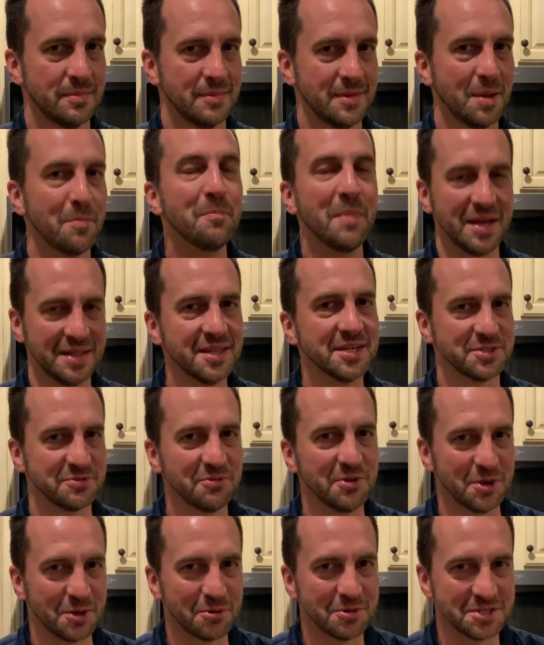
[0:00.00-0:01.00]
Make this for
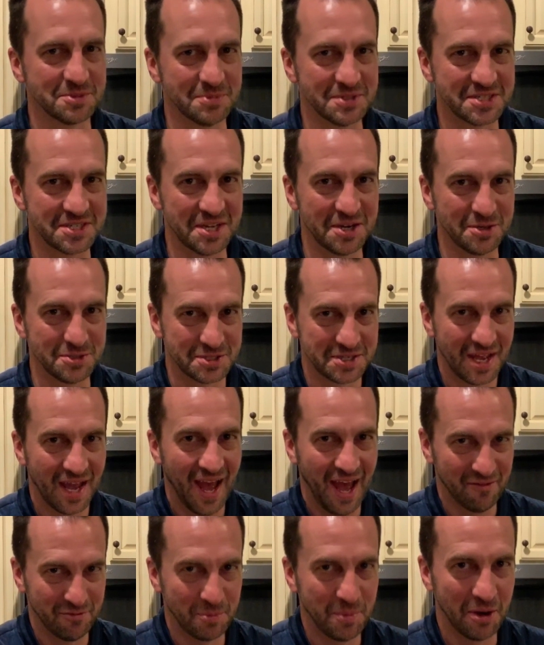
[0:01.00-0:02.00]
your Christmas dinners.
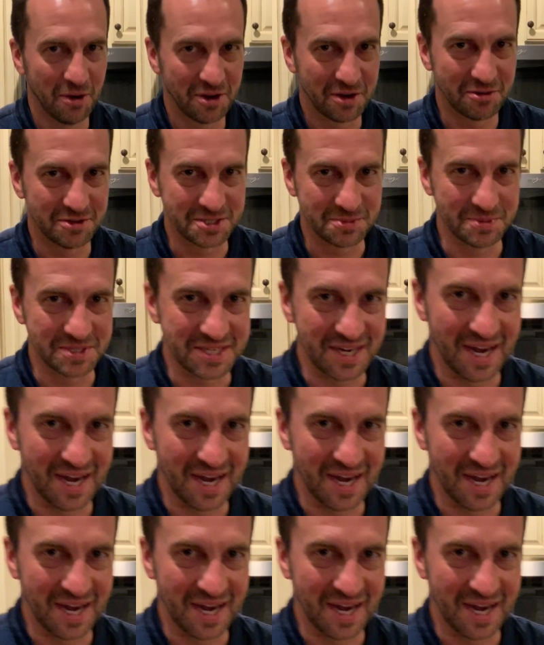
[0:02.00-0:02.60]
Have a Merry Christmas and a